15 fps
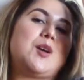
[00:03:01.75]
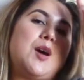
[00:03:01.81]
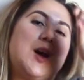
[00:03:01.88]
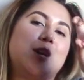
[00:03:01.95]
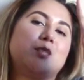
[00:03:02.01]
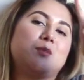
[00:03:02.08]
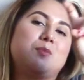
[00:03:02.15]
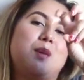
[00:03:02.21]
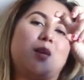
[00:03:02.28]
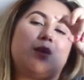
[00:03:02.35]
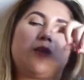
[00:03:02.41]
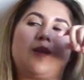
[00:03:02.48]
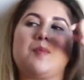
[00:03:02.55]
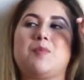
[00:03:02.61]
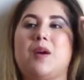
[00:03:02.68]

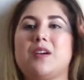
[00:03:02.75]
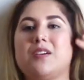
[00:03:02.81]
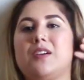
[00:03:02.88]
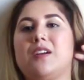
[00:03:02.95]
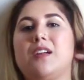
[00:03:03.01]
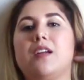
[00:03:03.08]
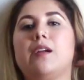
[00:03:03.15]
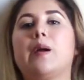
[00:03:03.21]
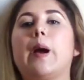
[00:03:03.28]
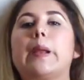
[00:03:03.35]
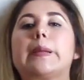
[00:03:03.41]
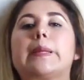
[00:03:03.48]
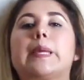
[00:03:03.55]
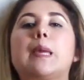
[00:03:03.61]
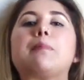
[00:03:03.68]
husband or her partner,
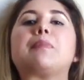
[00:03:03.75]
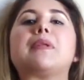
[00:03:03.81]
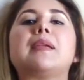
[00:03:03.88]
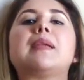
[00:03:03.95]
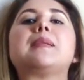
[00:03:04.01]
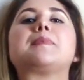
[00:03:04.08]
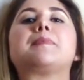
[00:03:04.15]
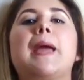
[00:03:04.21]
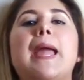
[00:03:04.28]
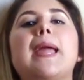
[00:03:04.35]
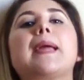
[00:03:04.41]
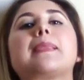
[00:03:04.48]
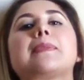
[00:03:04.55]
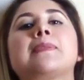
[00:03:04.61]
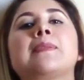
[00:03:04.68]
couldn't keep it in his
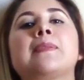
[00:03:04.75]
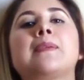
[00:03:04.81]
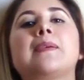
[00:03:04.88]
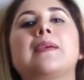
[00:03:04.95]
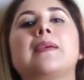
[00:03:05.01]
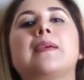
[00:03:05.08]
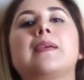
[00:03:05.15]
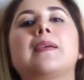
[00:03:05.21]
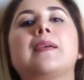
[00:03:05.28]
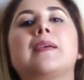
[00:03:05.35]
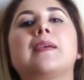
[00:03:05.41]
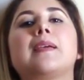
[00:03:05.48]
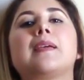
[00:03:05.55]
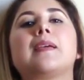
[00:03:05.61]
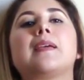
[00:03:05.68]
pants
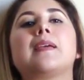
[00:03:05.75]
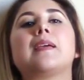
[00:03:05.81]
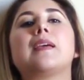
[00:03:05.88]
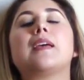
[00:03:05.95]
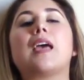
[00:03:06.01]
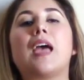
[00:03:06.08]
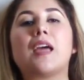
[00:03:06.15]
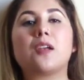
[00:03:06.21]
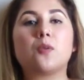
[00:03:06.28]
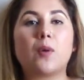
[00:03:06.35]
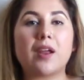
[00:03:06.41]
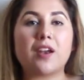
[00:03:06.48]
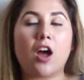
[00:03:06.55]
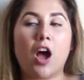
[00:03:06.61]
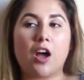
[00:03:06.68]
and
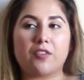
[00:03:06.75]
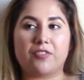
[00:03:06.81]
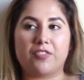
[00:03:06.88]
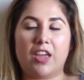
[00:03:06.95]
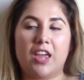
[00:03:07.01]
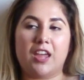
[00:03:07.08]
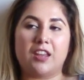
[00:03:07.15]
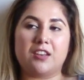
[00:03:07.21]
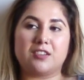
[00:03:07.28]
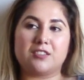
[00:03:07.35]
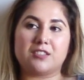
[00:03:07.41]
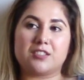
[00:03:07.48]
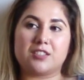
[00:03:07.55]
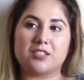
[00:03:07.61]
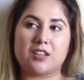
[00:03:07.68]
went off
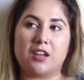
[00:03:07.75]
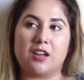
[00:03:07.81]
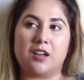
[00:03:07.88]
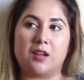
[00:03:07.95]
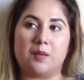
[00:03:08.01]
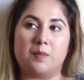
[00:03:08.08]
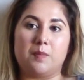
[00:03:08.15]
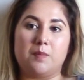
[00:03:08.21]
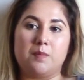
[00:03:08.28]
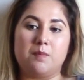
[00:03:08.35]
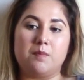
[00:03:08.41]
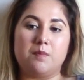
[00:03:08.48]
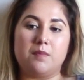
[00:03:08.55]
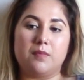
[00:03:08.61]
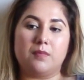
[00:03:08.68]
and
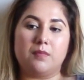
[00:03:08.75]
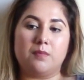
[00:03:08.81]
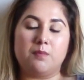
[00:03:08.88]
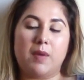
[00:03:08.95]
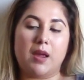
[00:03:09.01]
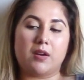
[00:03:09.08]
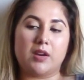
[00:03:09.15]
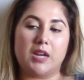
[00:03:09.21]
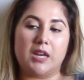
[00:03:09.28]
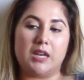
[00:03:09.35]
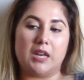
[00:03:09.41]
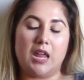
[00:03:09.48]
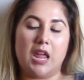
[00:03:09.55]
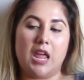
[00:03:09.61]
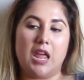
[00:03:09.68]

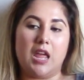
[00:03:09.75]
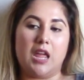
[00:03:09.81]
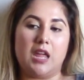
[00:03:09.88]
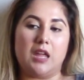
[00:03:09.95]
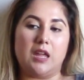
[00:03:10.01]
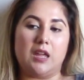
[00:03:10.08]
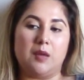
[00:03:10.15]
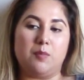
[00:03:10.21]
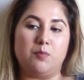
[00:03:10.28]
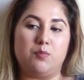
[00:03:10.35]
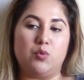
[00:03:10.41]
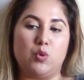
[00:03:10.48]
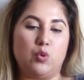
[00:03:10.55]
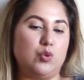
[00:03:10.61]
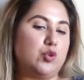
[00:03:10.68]
married a
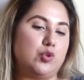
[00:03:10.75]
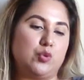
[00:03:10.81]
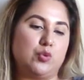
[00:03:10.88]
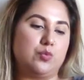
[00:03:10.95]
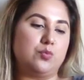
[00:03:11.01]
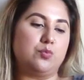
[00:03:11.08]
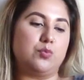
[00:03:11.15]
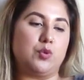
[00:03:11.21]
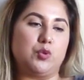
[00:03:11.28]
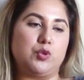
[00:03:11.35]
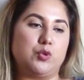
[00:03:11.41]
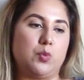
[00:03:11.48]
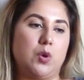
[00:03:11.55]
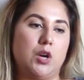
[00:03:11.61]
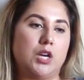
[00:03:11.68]

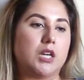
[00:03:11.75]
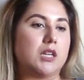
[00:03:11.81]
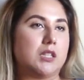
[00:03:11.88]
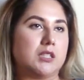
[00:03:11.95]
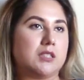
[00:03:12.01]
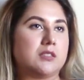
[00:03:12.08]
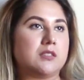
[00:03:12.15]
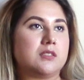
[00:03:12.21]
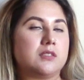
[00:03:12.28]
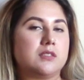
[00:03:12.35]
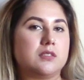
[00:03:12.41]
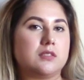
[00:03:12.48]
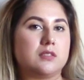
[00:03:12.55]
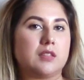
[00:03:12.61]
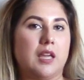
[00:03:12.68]
bourgeois
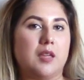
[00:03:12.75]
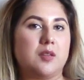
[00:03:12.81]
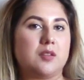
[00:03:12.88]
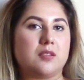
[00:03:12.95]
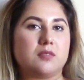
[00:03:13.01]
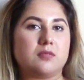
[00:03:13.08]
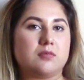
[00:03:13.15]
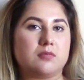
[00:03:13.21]
like